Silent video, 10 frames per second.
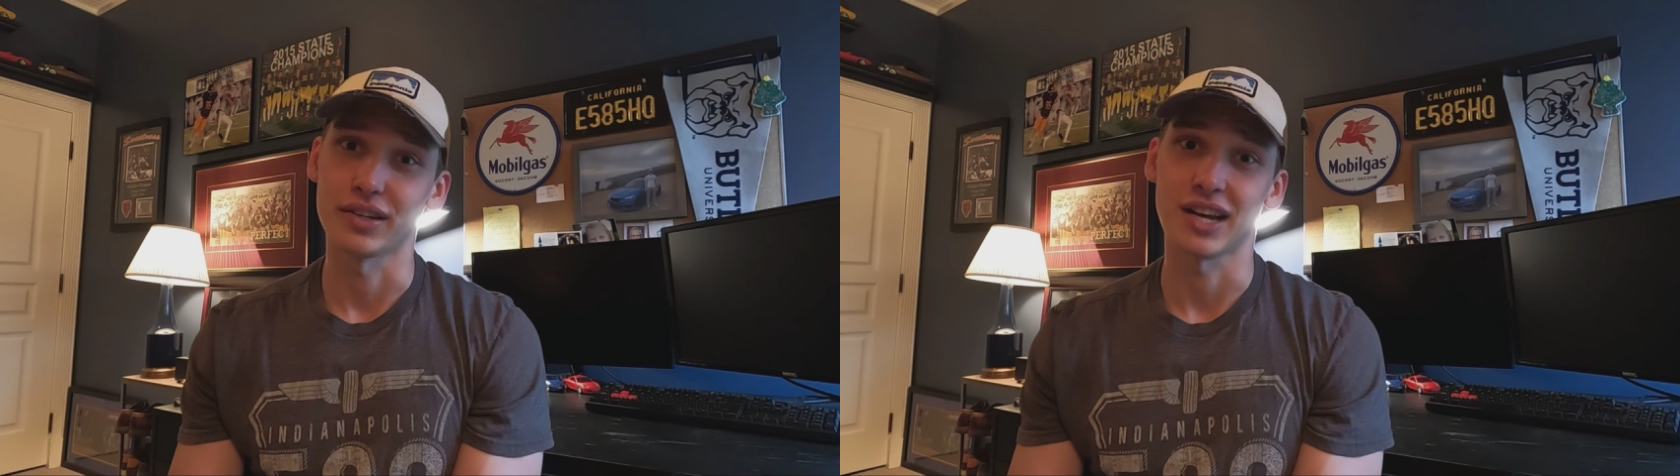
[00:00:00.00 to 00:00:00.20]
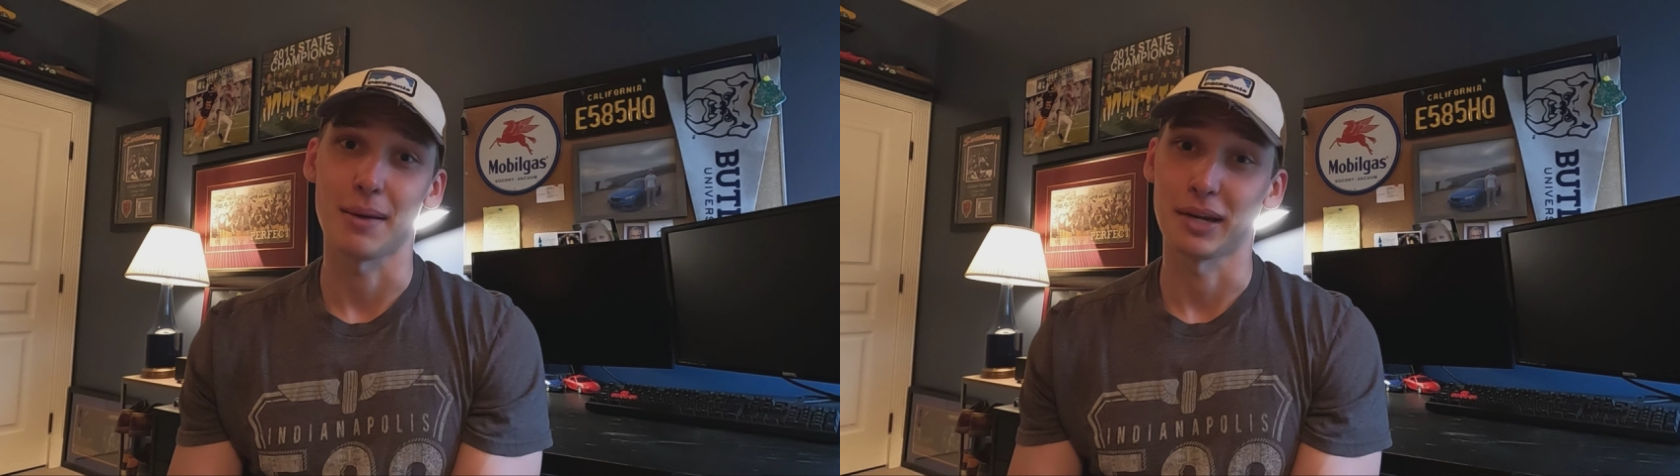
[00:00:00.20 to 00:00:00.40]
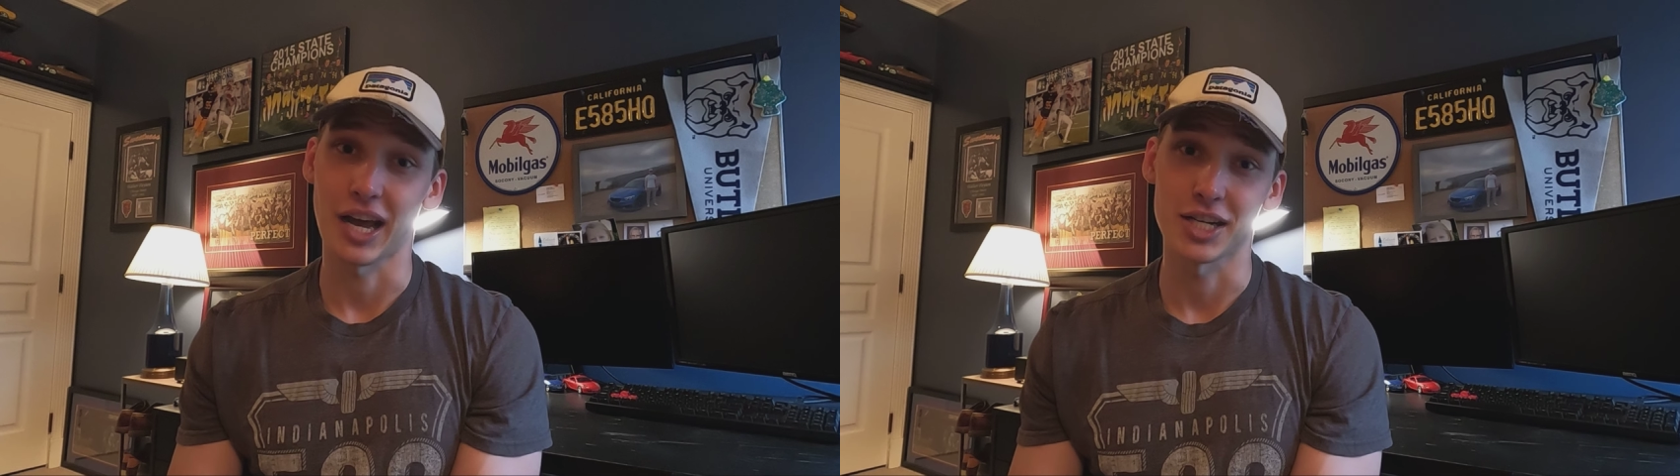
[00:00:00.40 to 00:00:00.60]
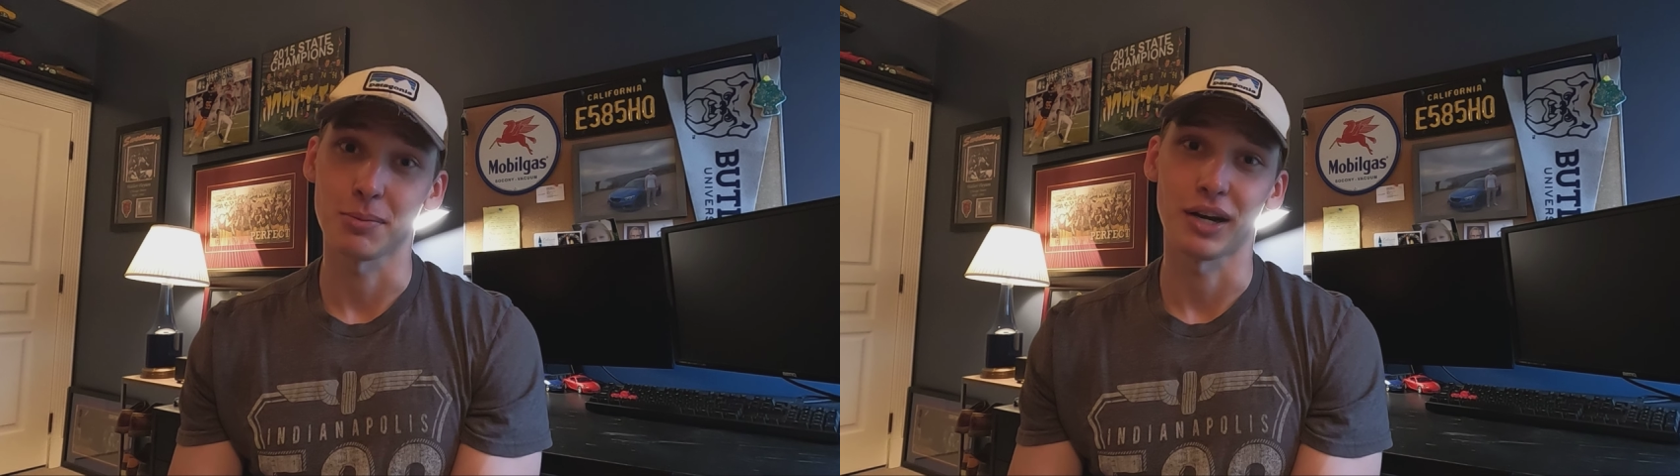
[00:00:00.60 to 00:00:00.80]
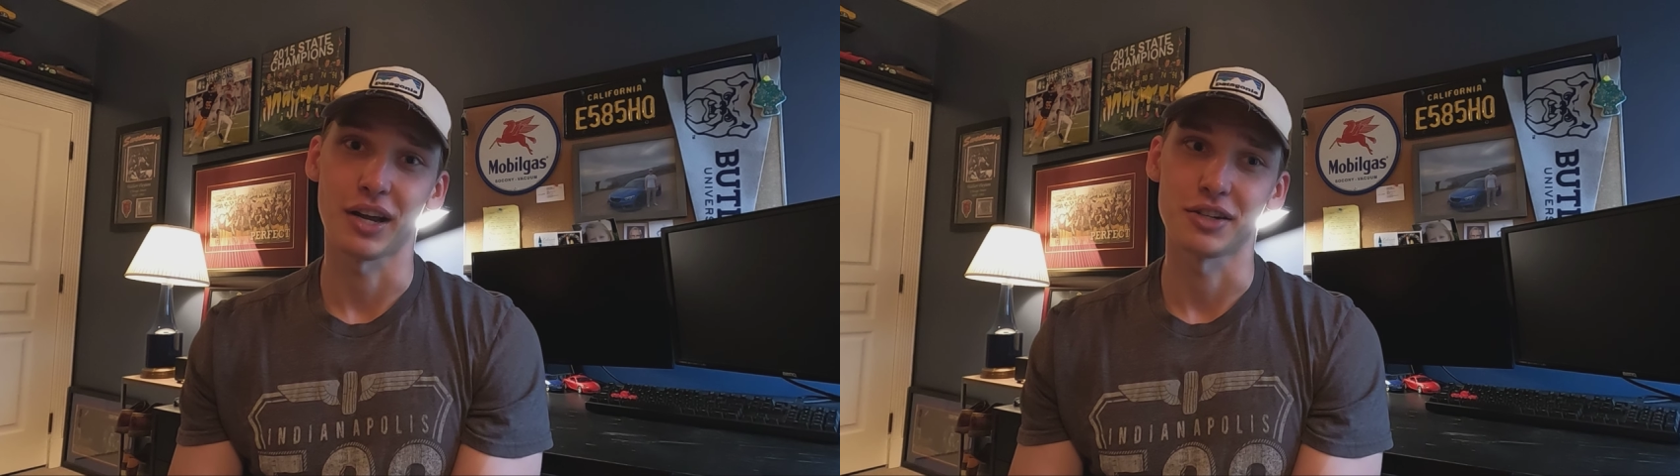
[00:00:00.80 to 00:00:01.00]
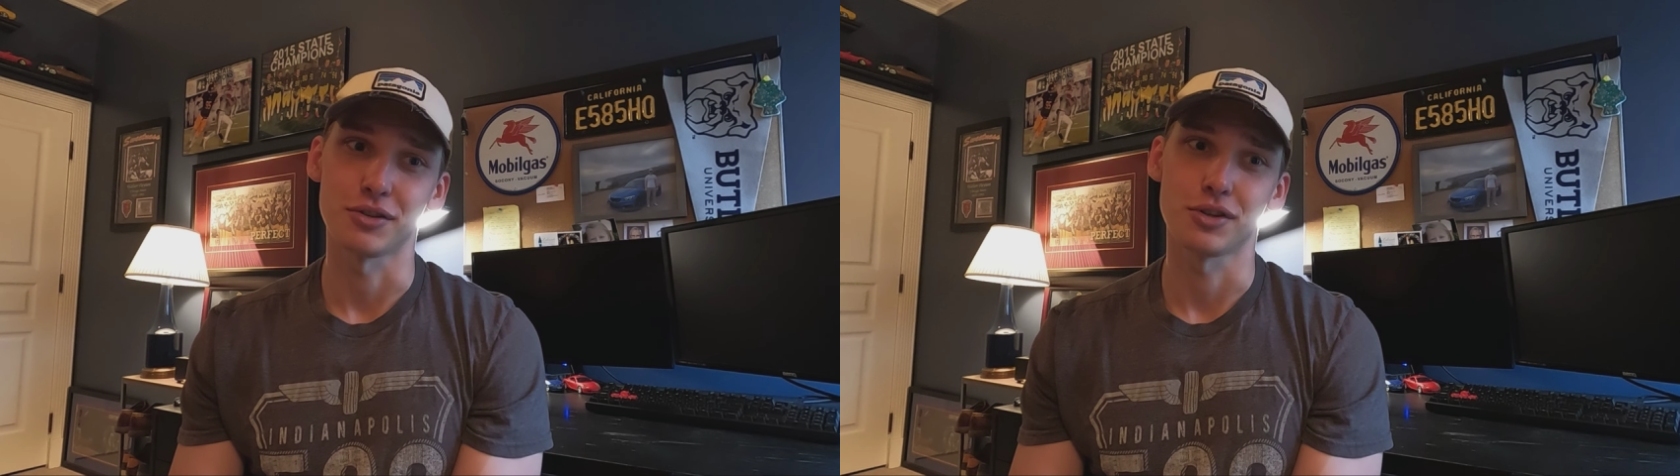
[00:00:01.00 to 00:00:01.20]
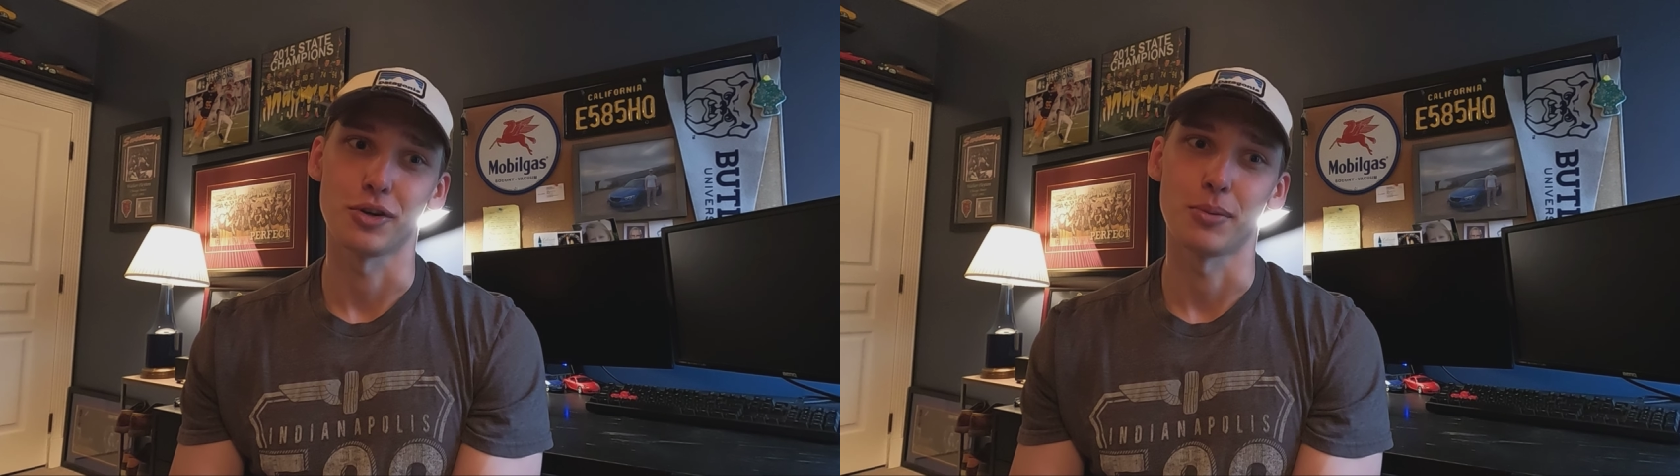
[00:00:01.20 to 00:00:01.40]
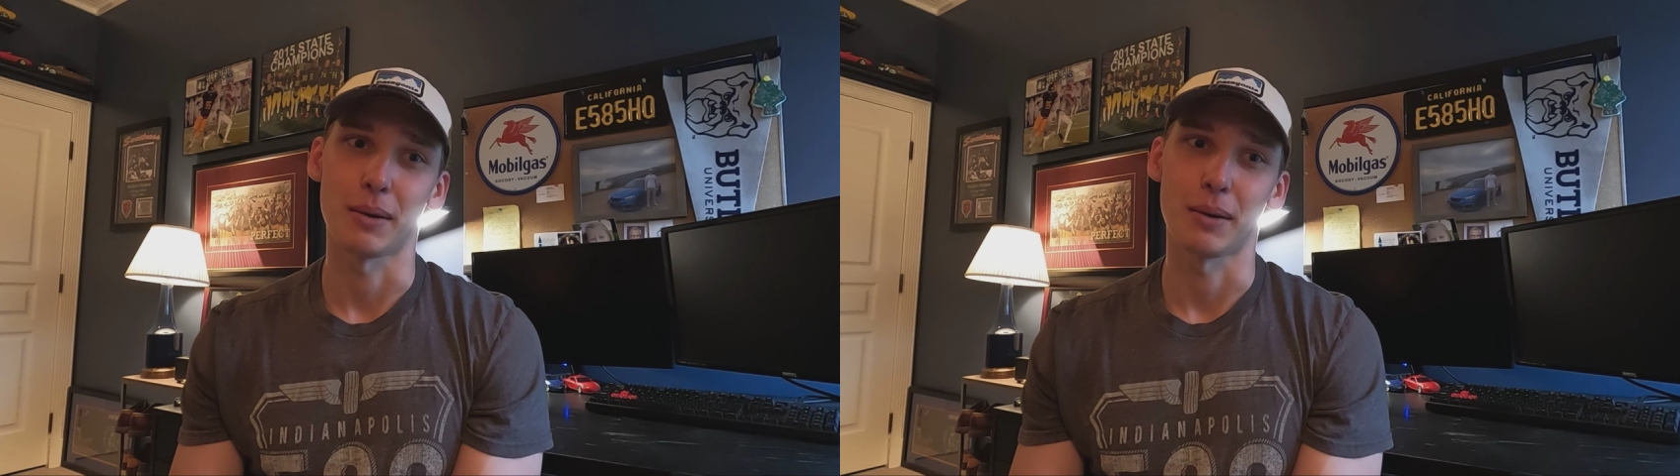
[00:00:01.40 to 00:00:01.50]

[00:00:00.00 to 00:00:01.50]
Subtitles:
the time that I spend on YouTube,